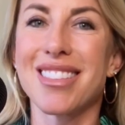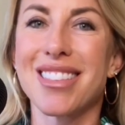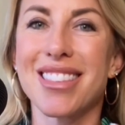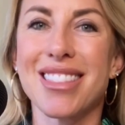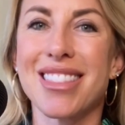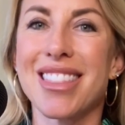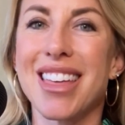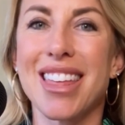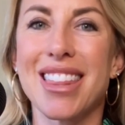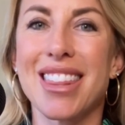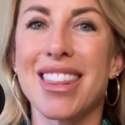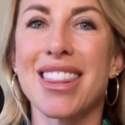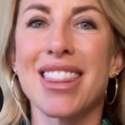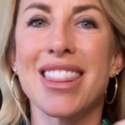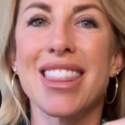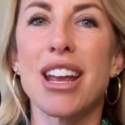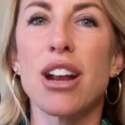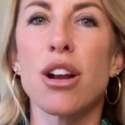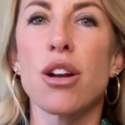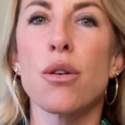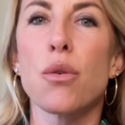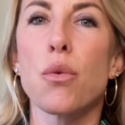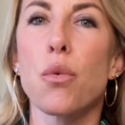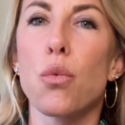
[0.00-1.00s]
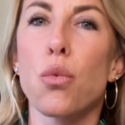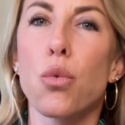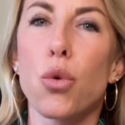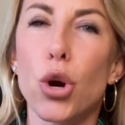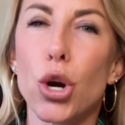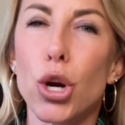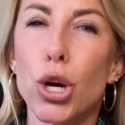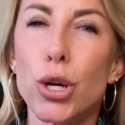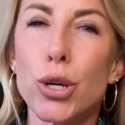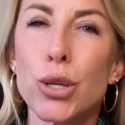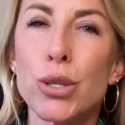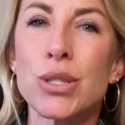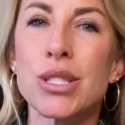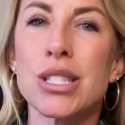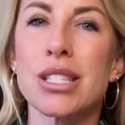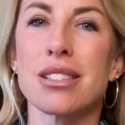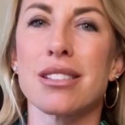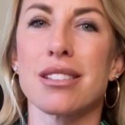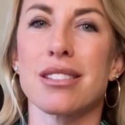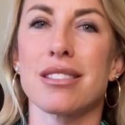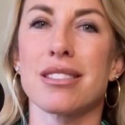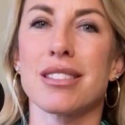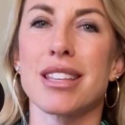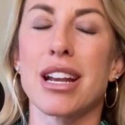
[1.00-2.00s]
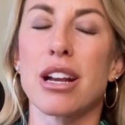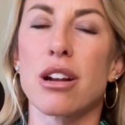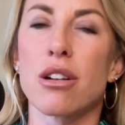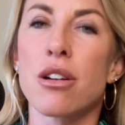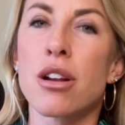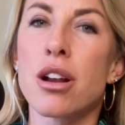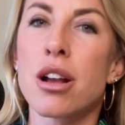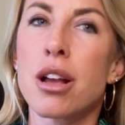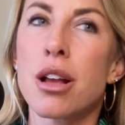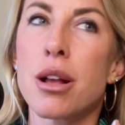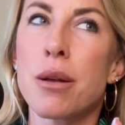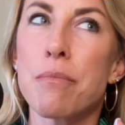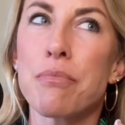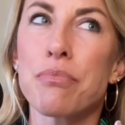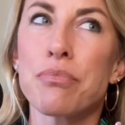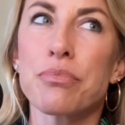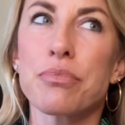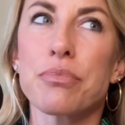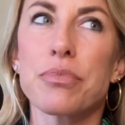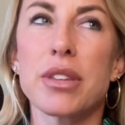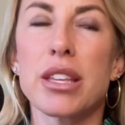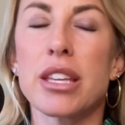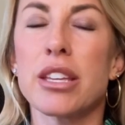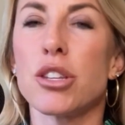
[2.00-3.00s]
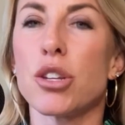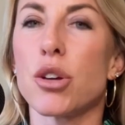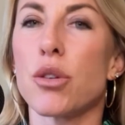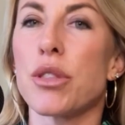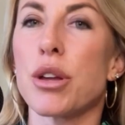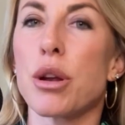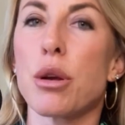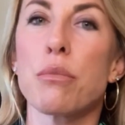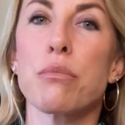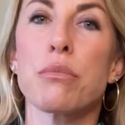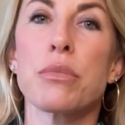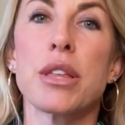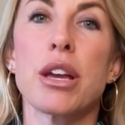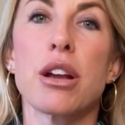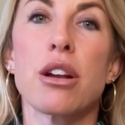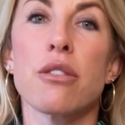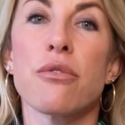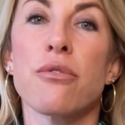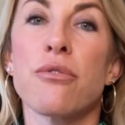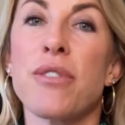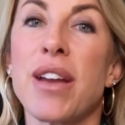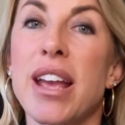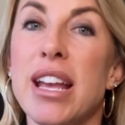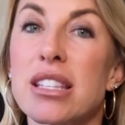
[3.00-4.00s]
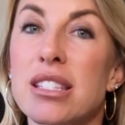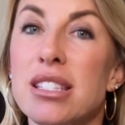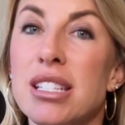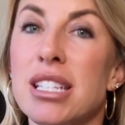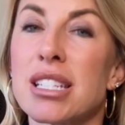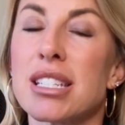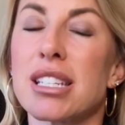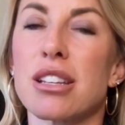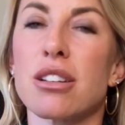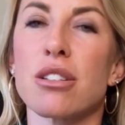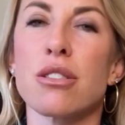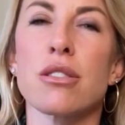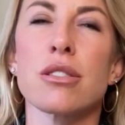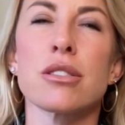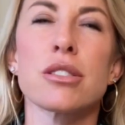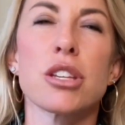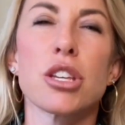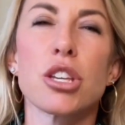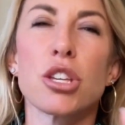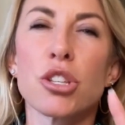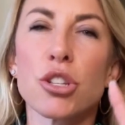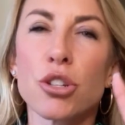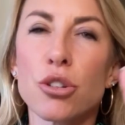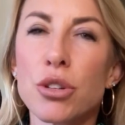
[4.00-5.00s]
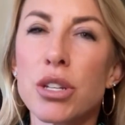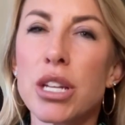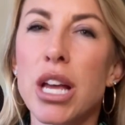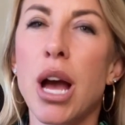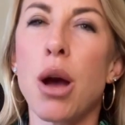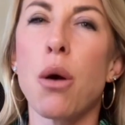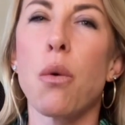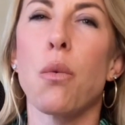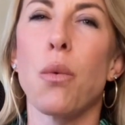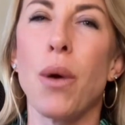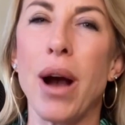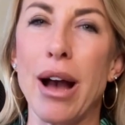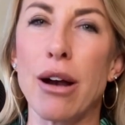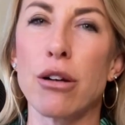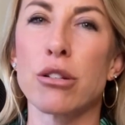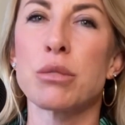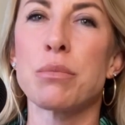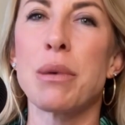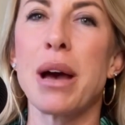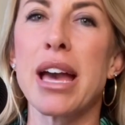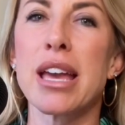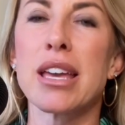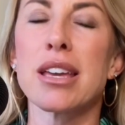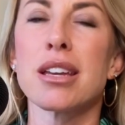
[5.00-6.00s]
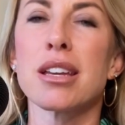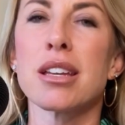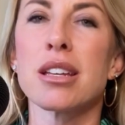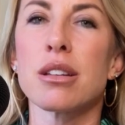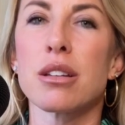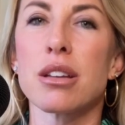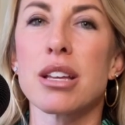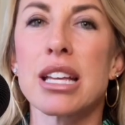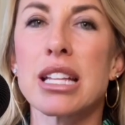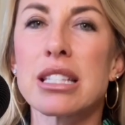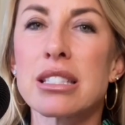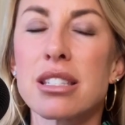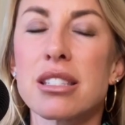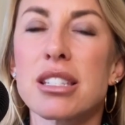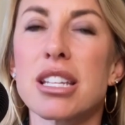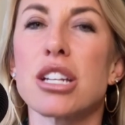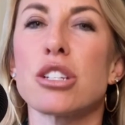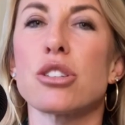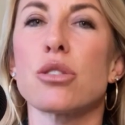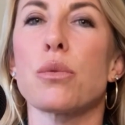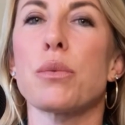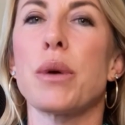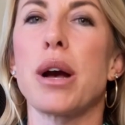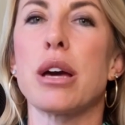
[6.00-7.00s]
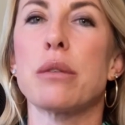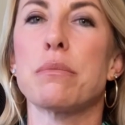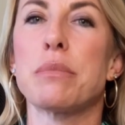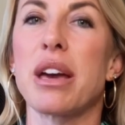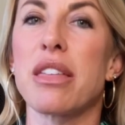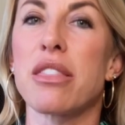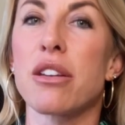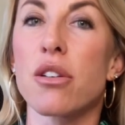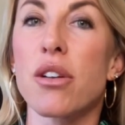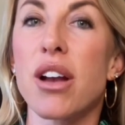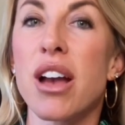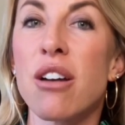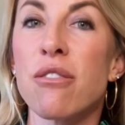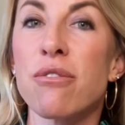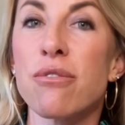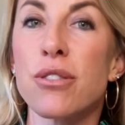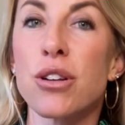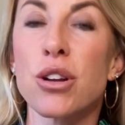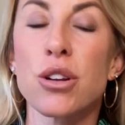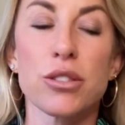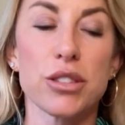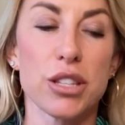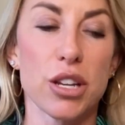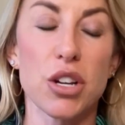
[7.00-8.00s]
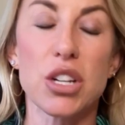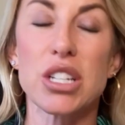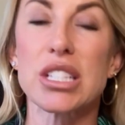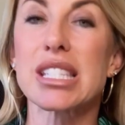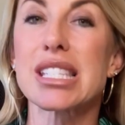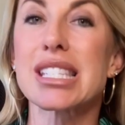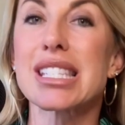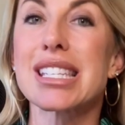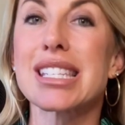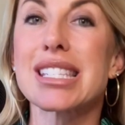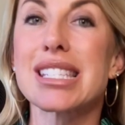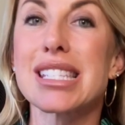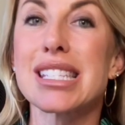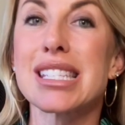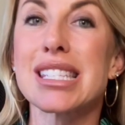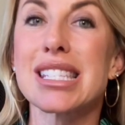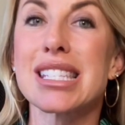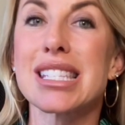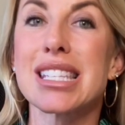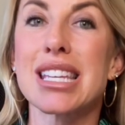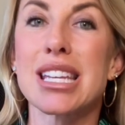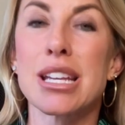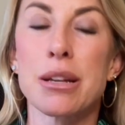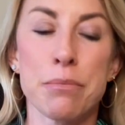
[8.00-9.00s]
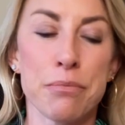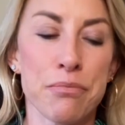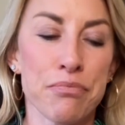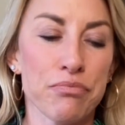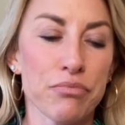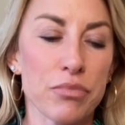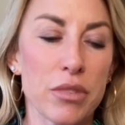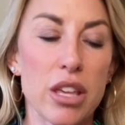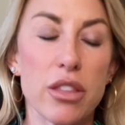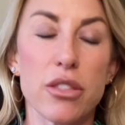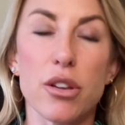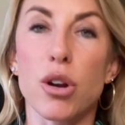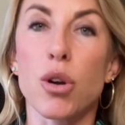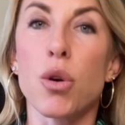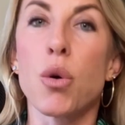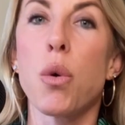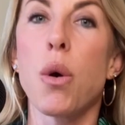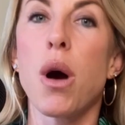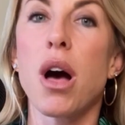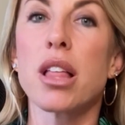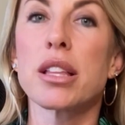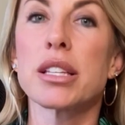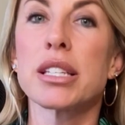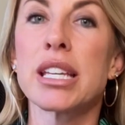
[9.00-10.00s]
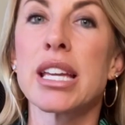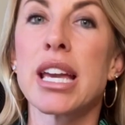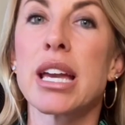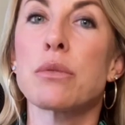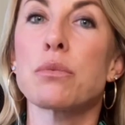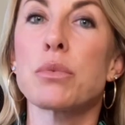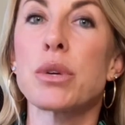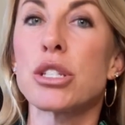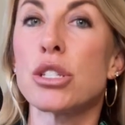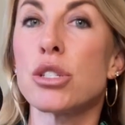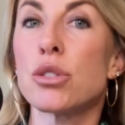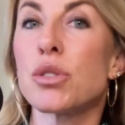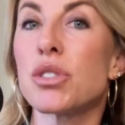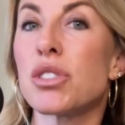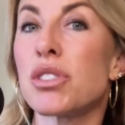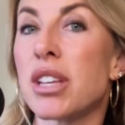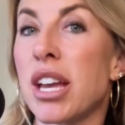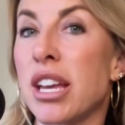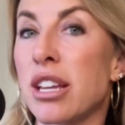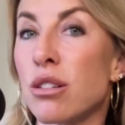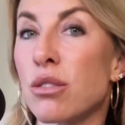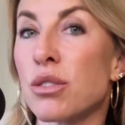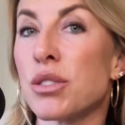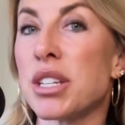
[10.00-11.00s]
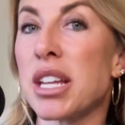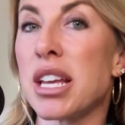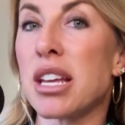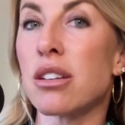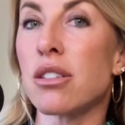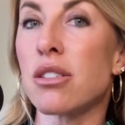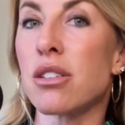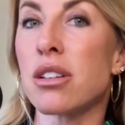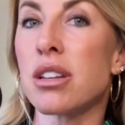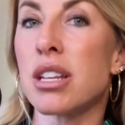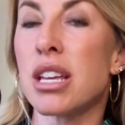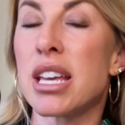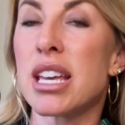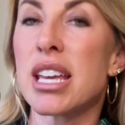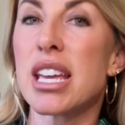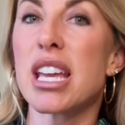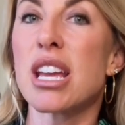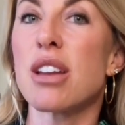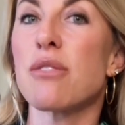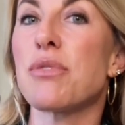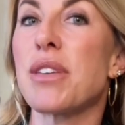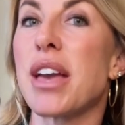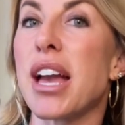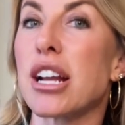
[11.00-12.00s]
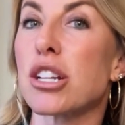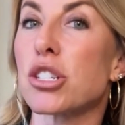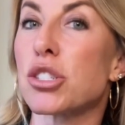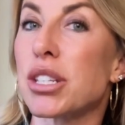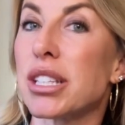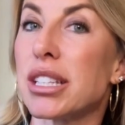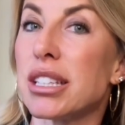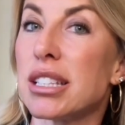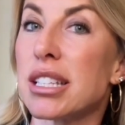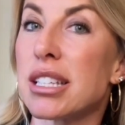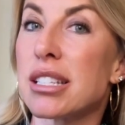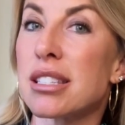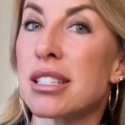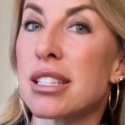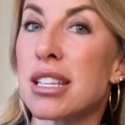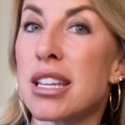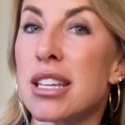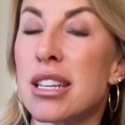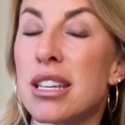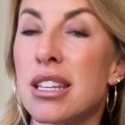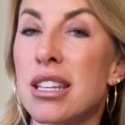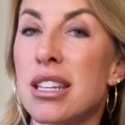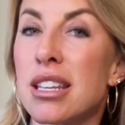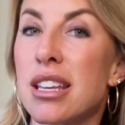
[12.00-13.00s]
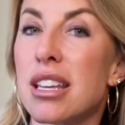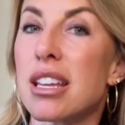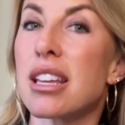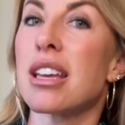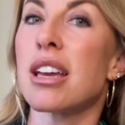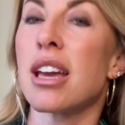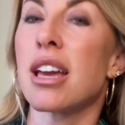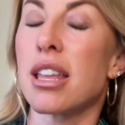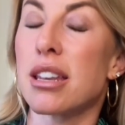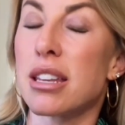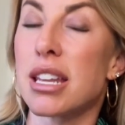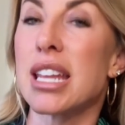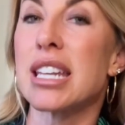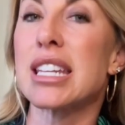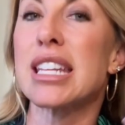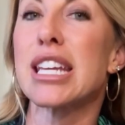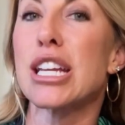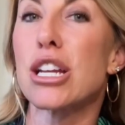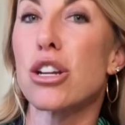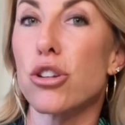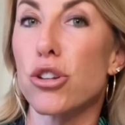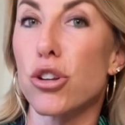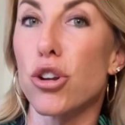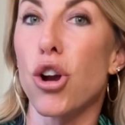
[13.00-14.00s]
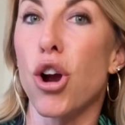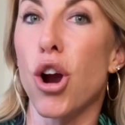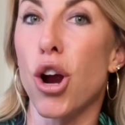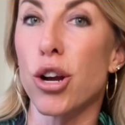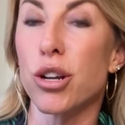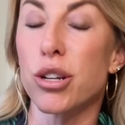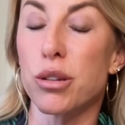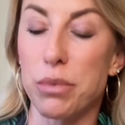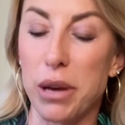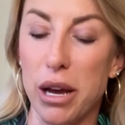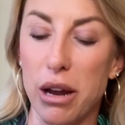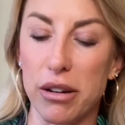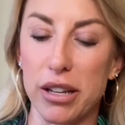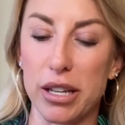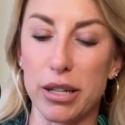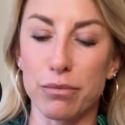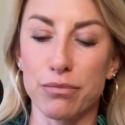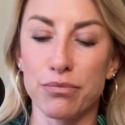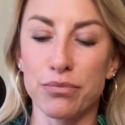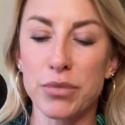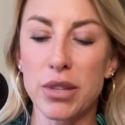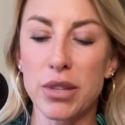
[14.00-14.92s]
that their words, their fancy dinners, you're not wowed by it. Instead, you're wowed by their effort, their consistency, their quality. And when you set your standard, if they actually listen and hear your heart about it.